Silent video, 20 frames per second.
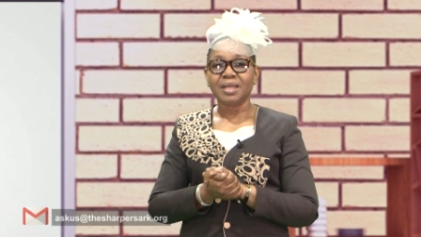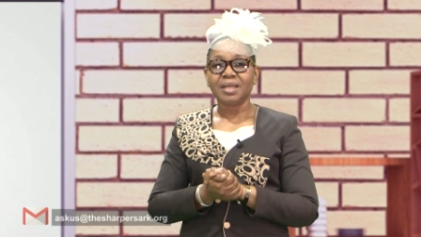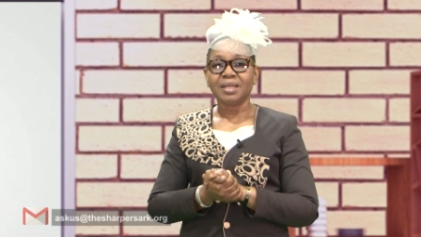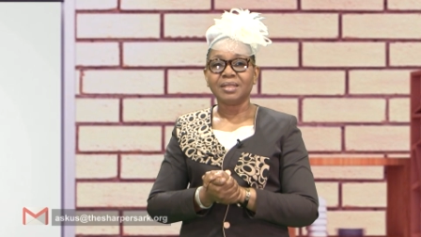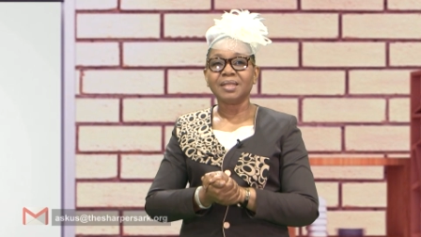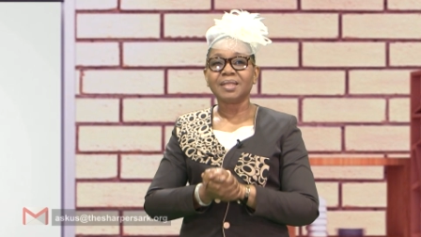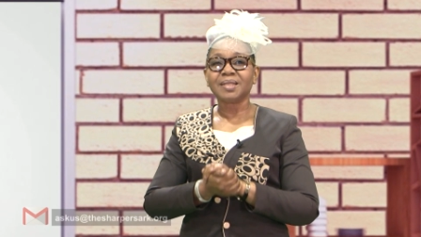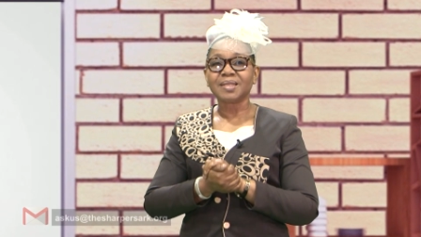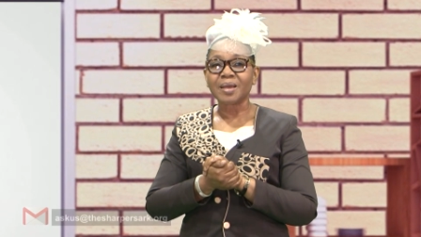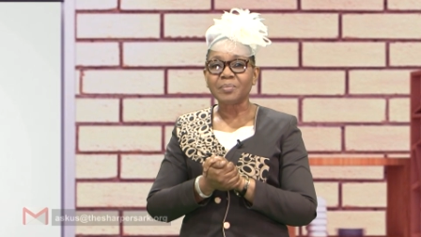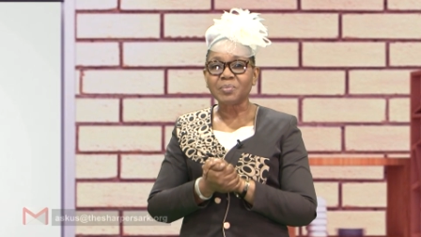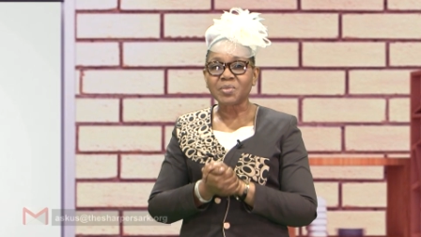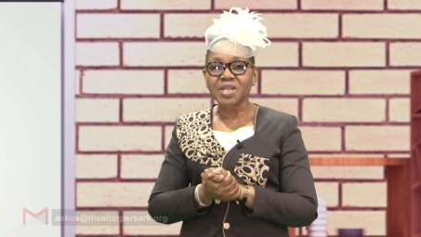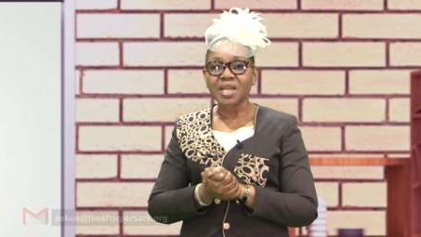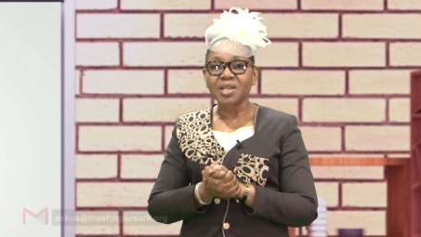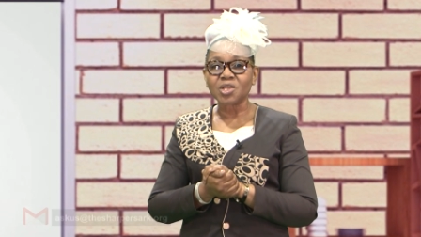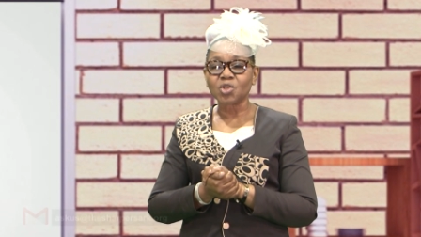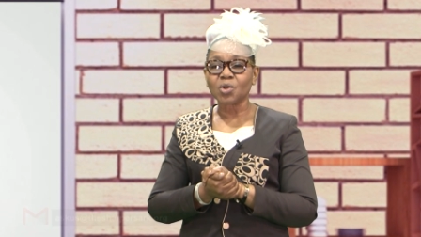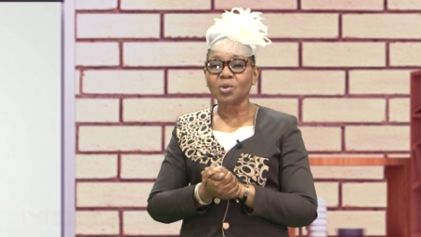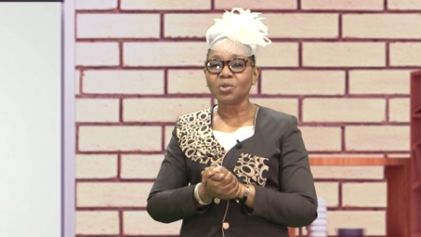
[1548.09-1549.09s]
the
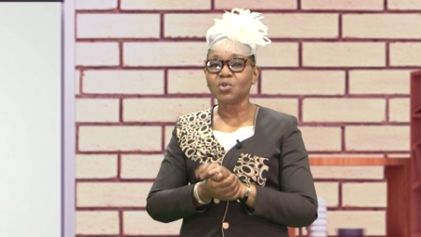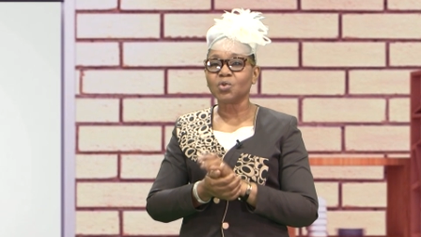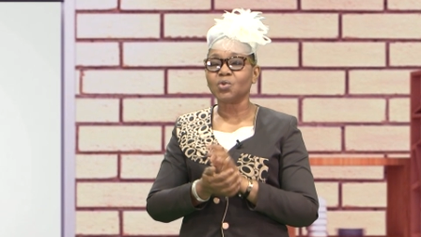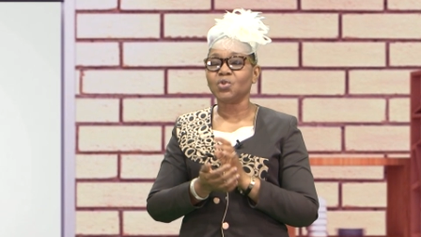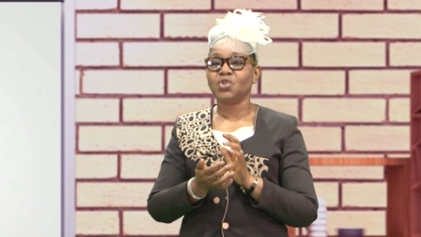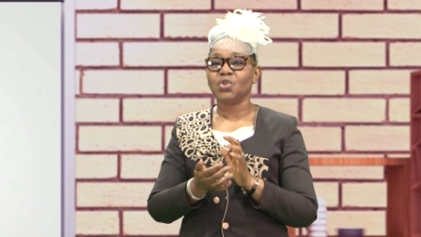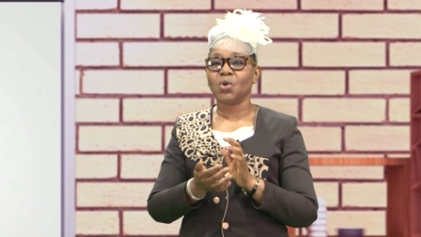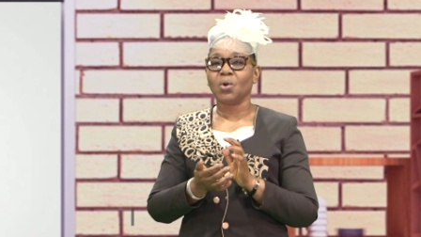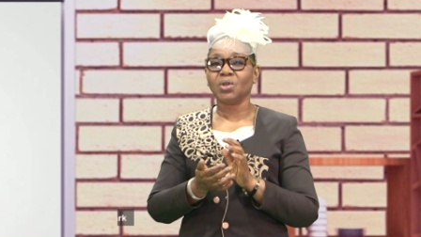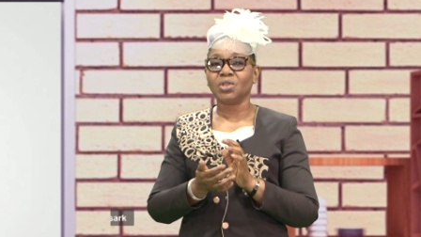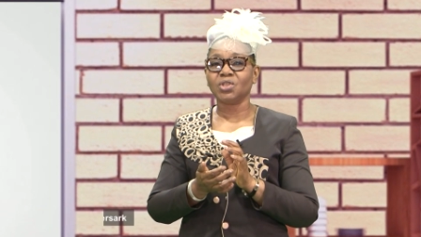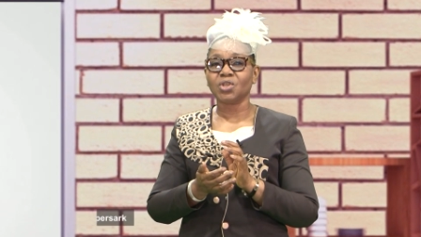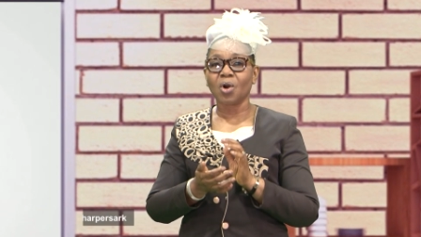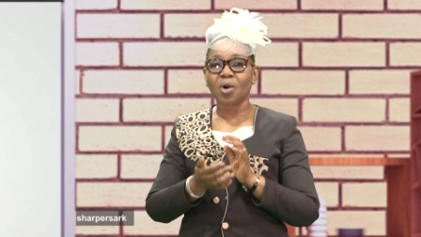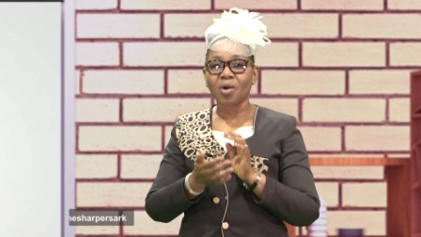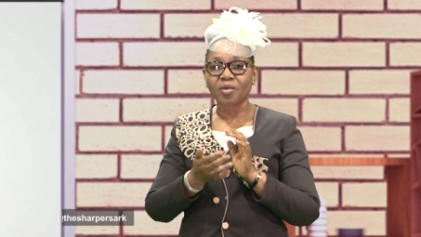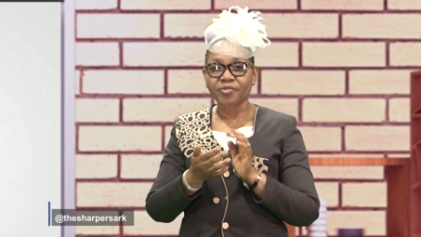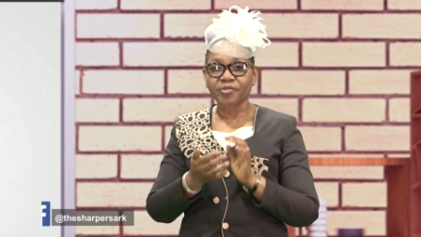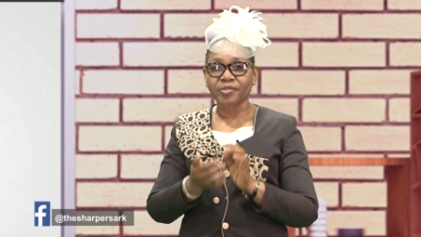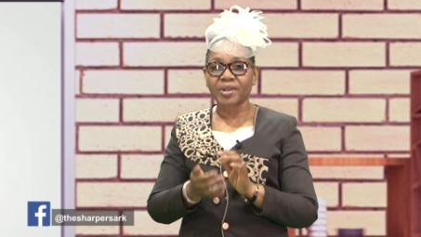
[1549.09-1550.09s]
temptation to judge
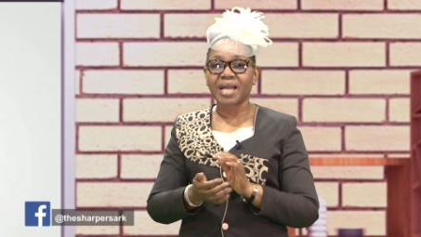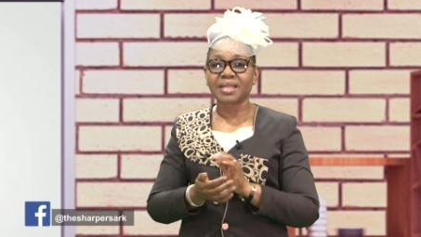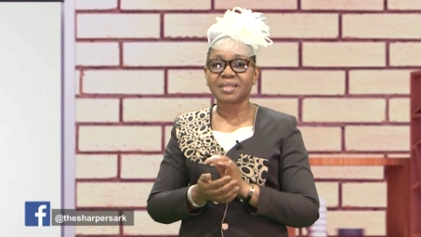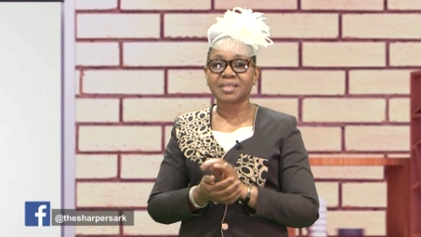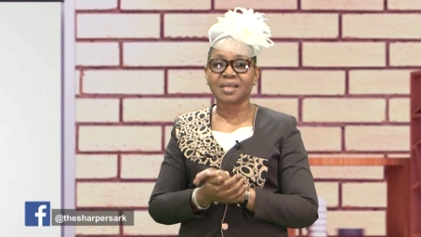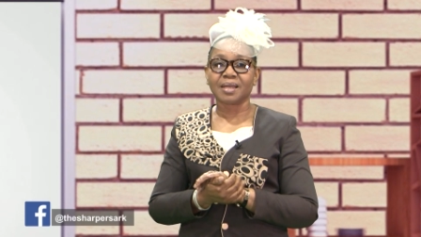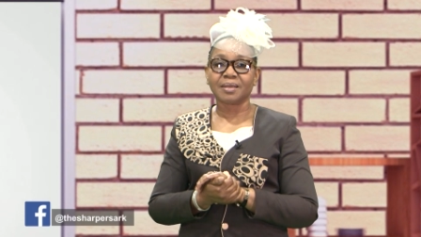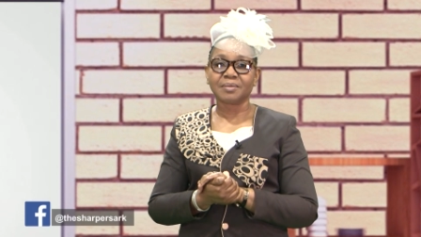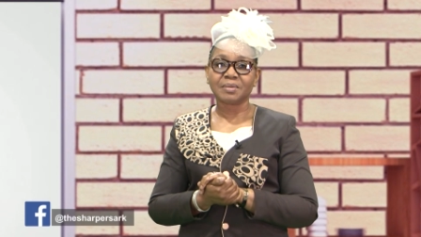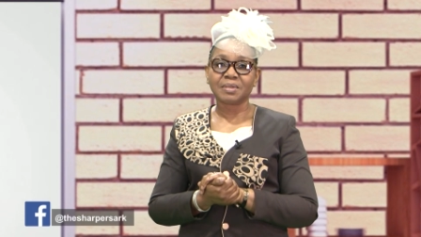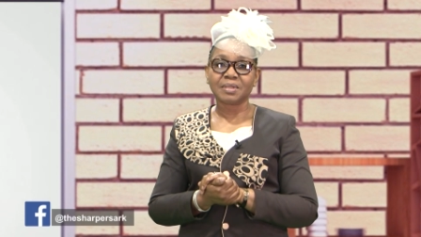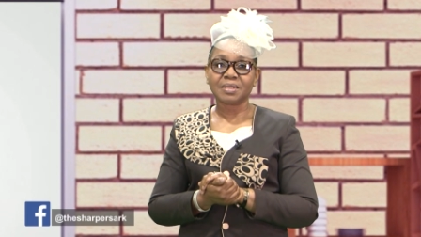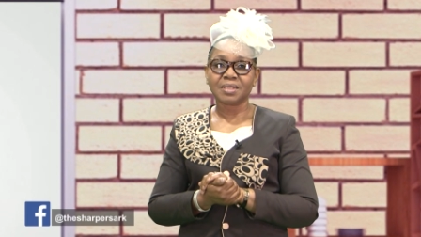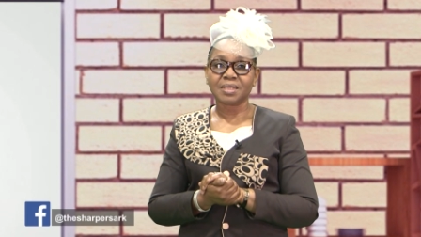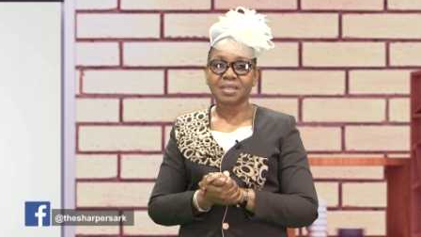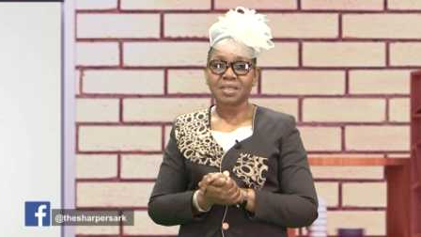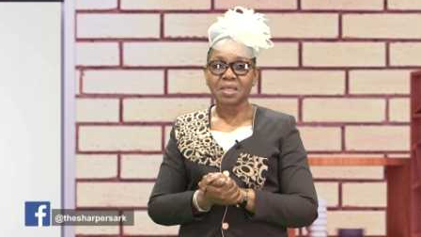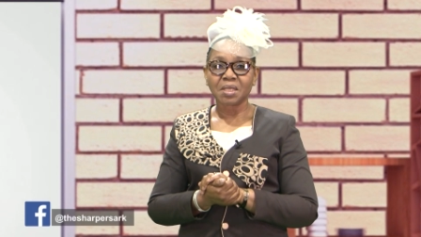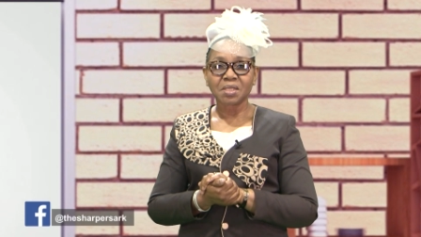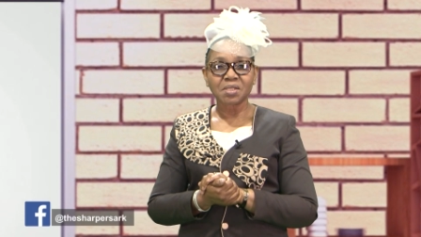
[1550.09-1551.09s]
or flatter.
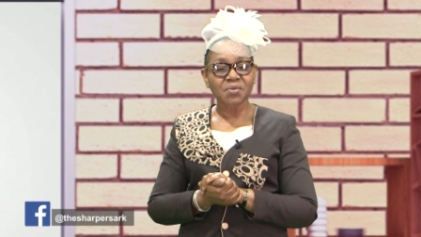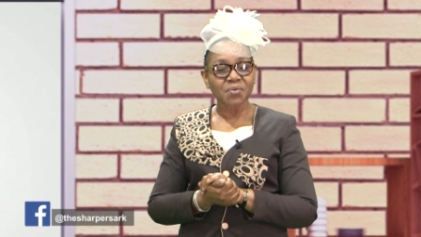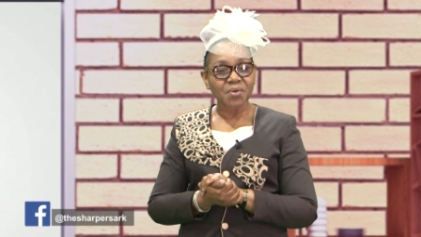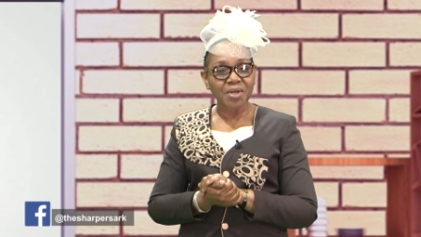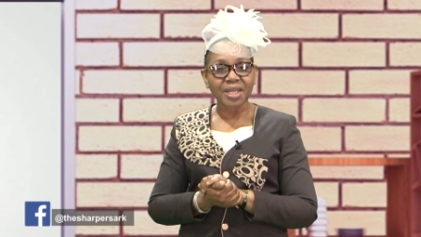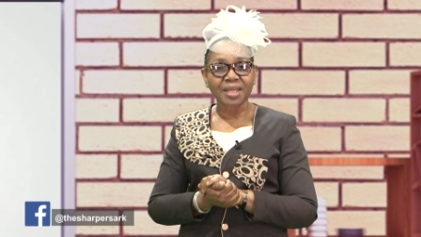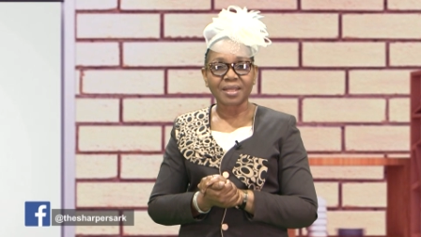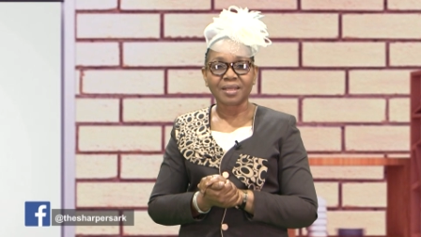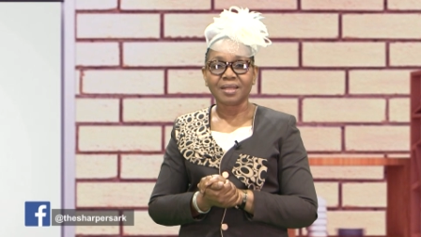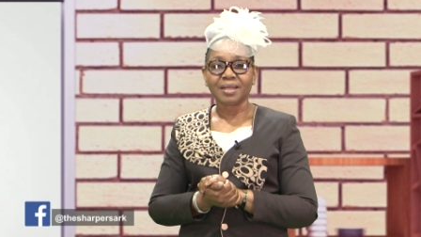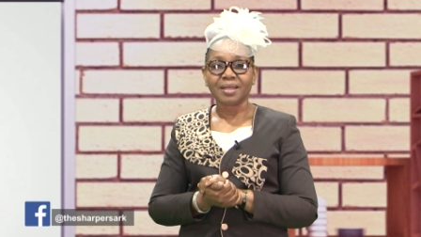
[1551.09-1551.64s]
3.